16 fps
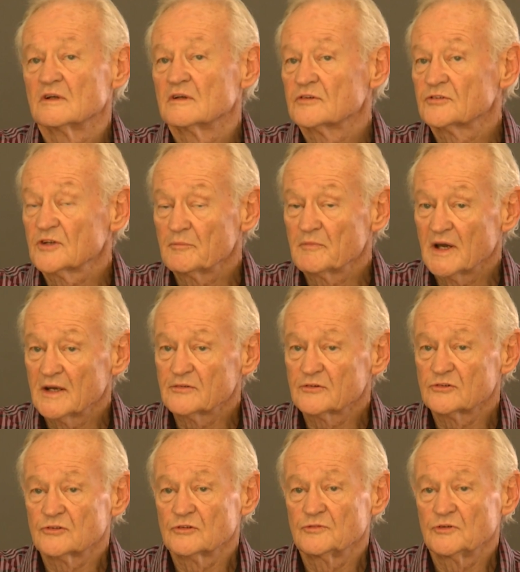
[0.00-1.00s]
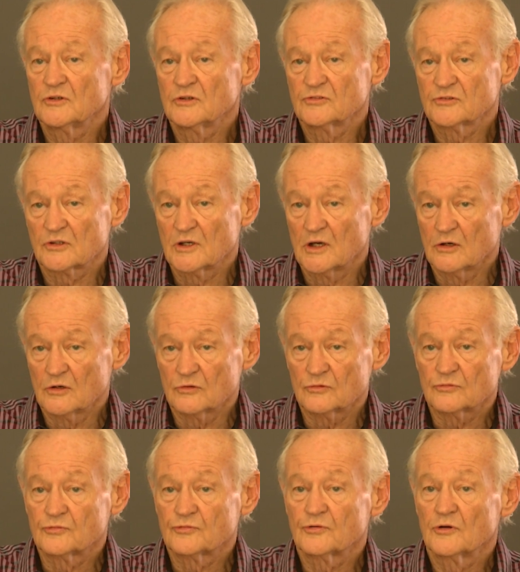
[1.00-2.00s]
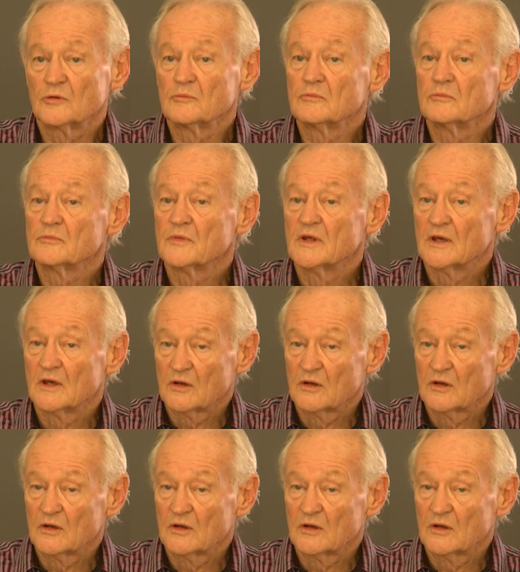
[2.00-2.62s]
some hundreds of years ago from